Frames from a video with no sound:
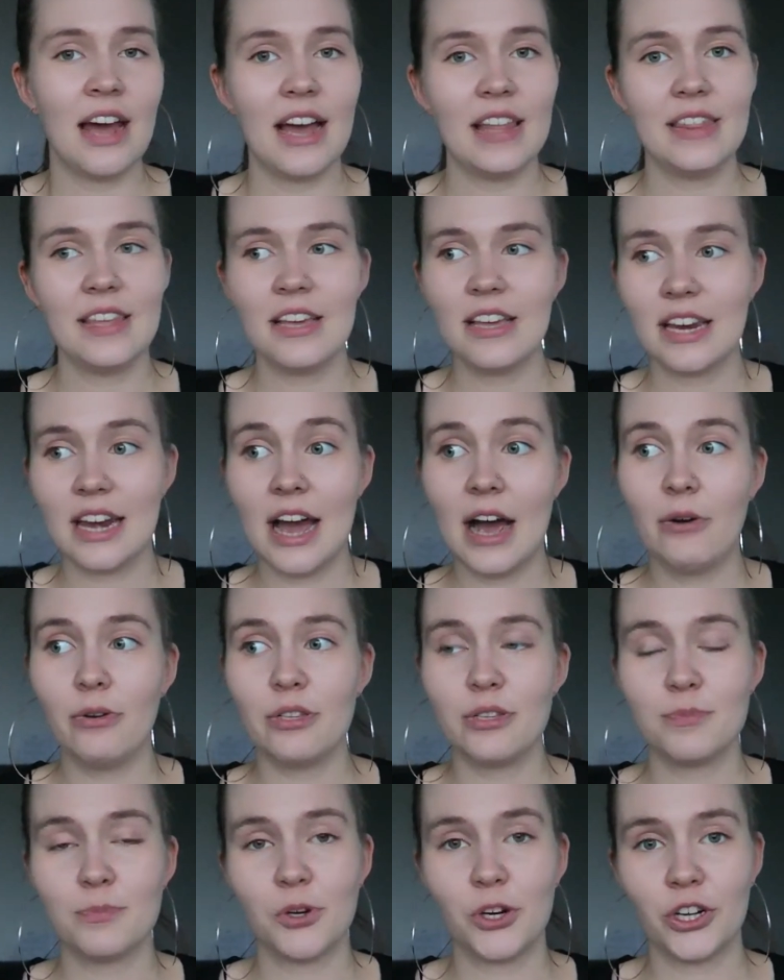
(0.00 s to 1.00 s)
I think now
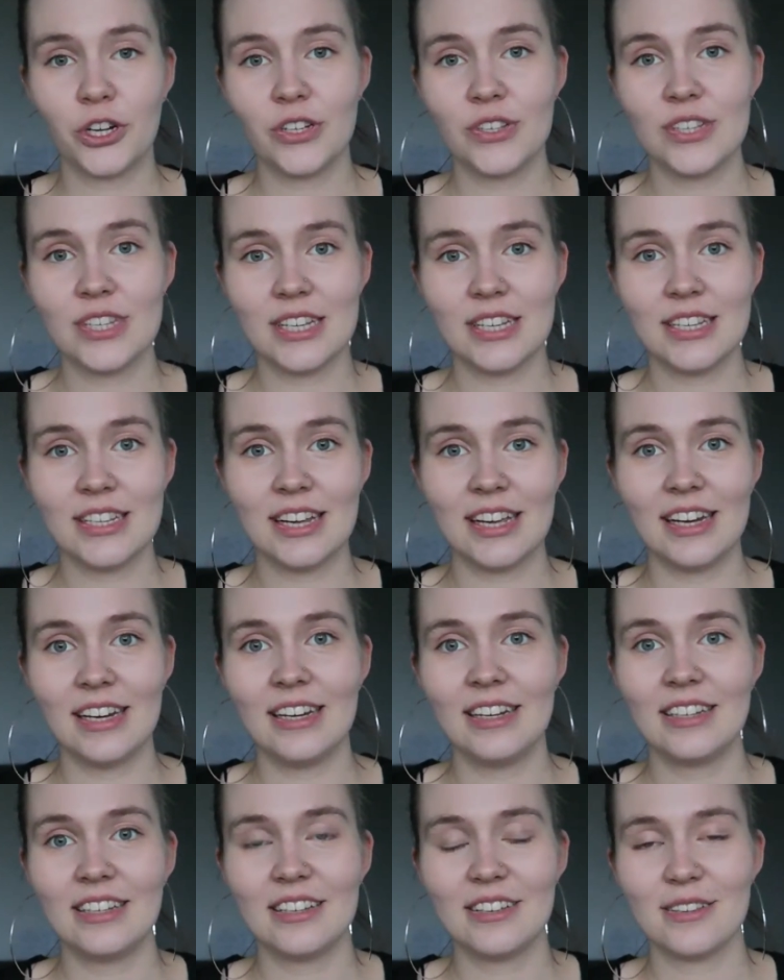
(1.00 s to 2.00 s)
it's more
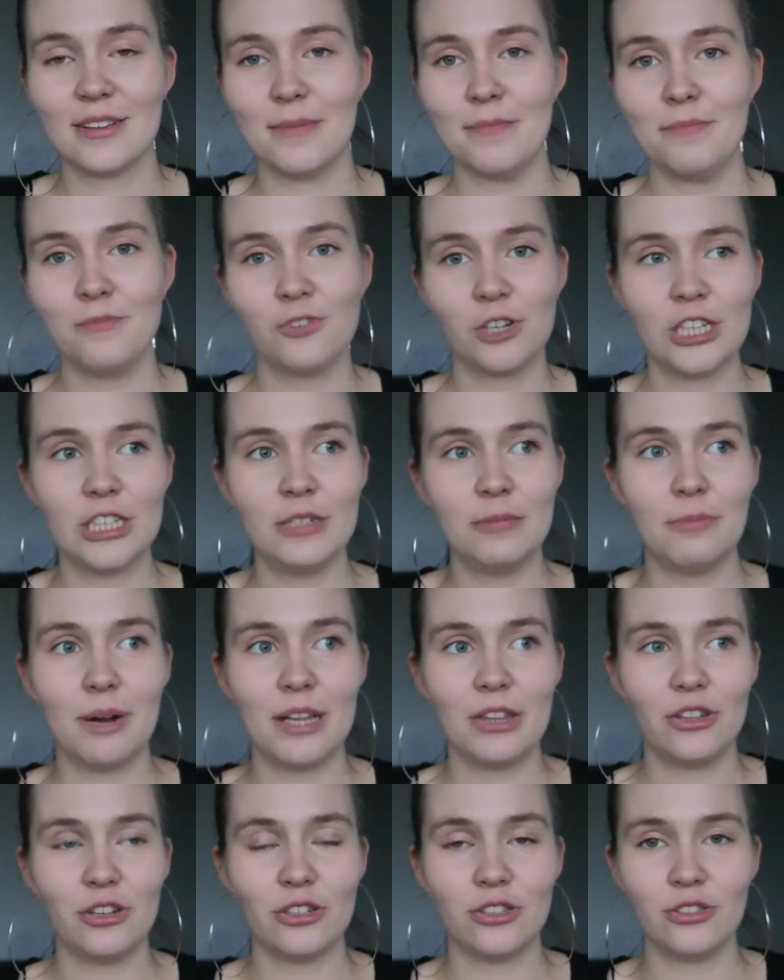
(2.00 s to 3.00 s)
consistent because I'm reaching
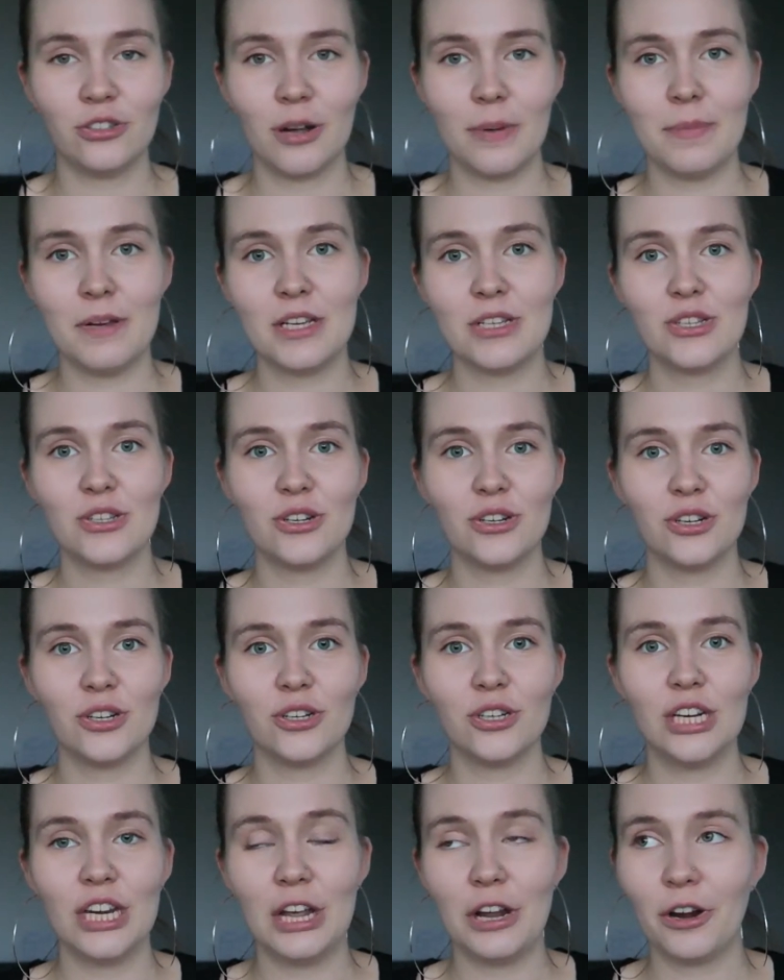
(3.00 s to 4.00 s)
my third
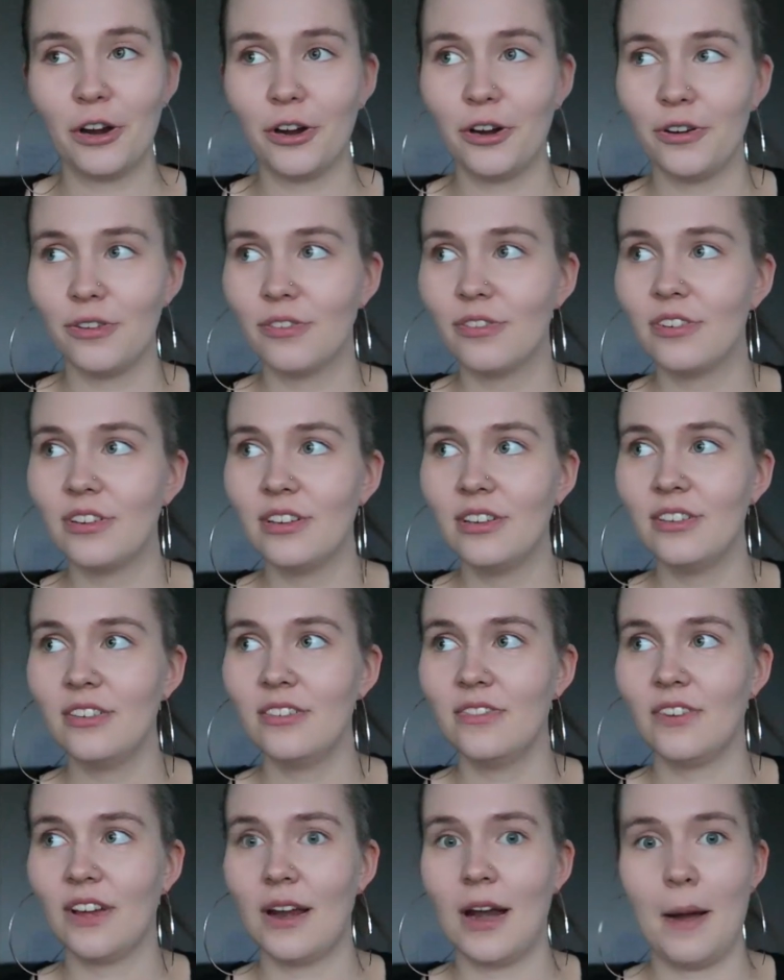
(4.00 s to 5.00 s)
trimester, near
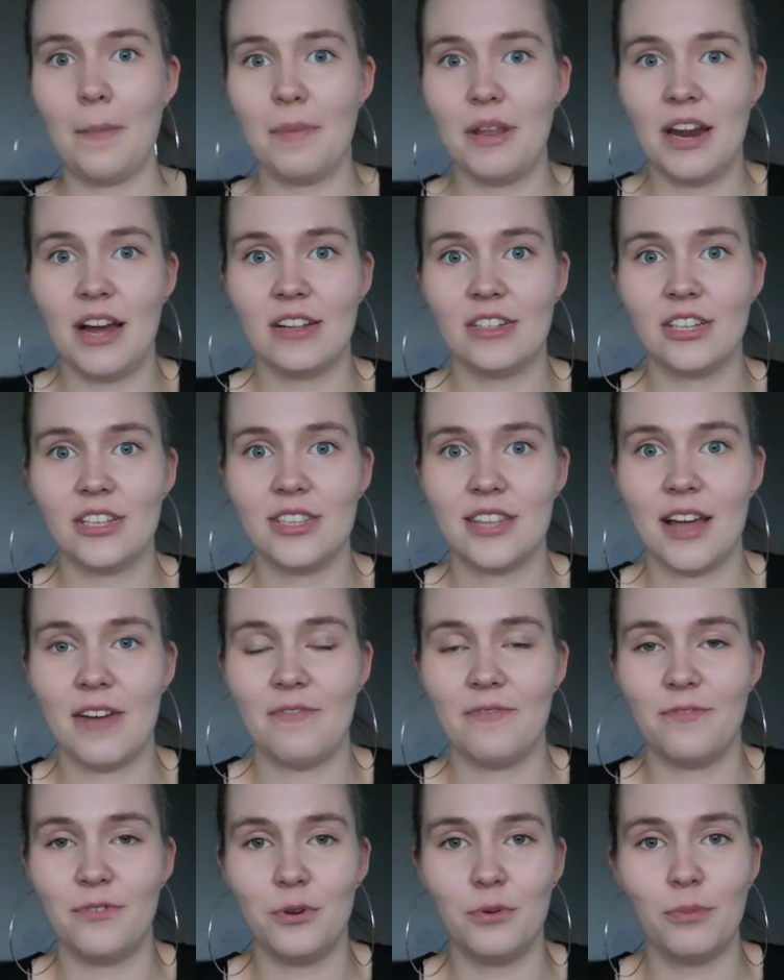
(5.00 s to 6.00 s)
even, I mean, I just
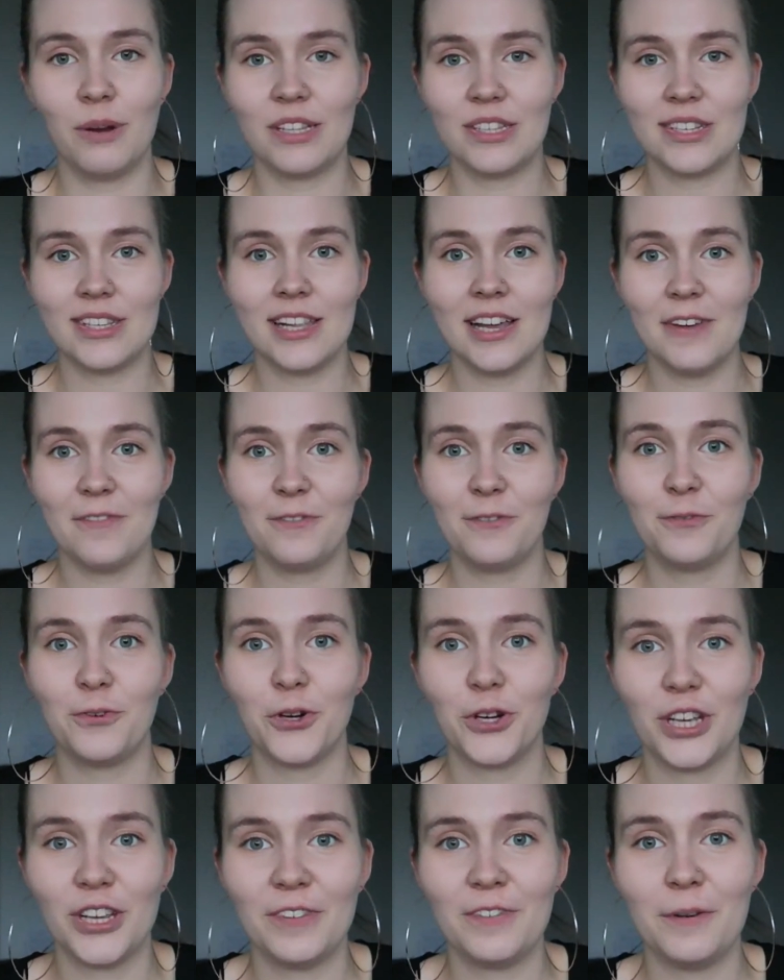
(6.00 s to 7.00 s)
have a few months left
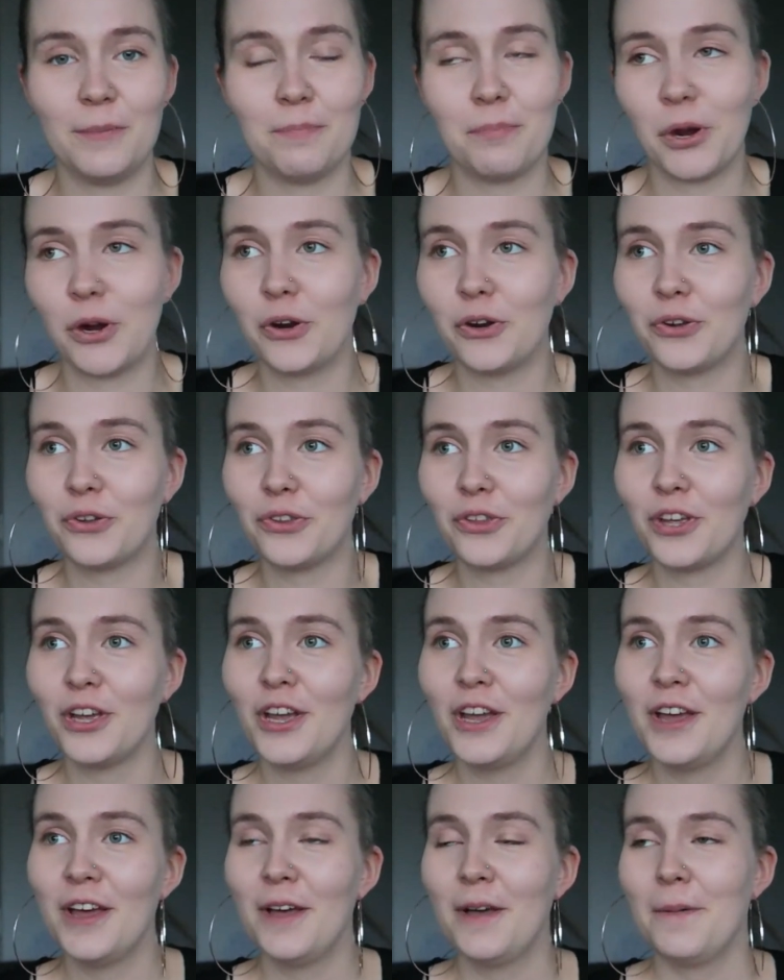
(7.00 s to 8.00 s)
for giving birth.
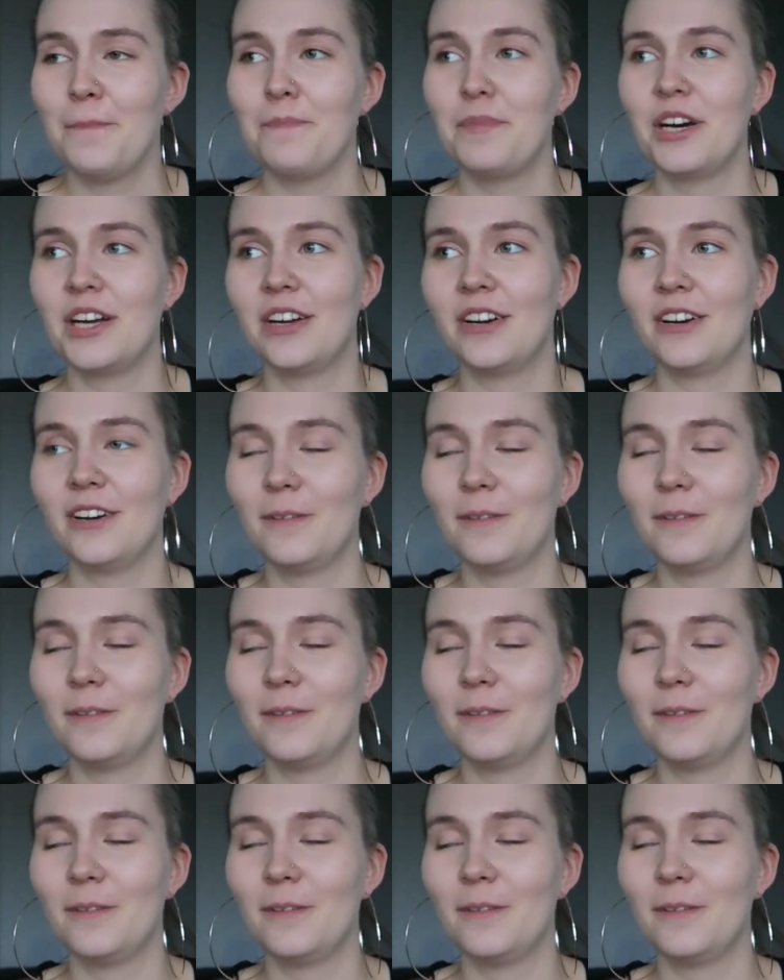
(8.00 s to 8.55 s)
But